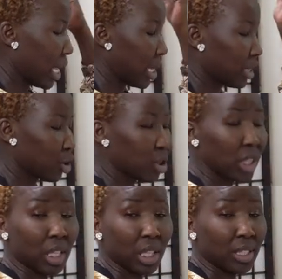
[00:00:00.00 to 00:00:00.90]
and
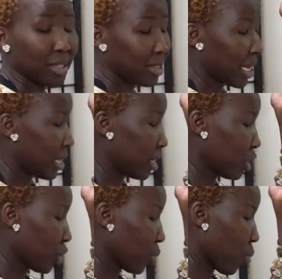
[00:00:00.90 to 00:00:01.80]
she
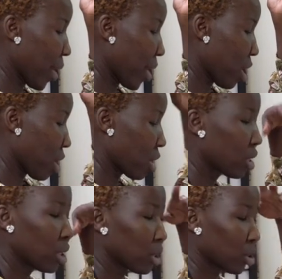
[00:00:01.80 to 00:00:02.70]
decided to
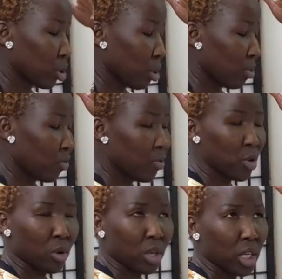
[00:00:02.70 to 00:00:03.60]
wear Tom
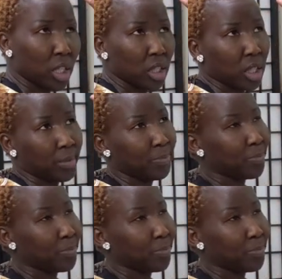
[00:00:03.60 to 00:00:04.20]
Ford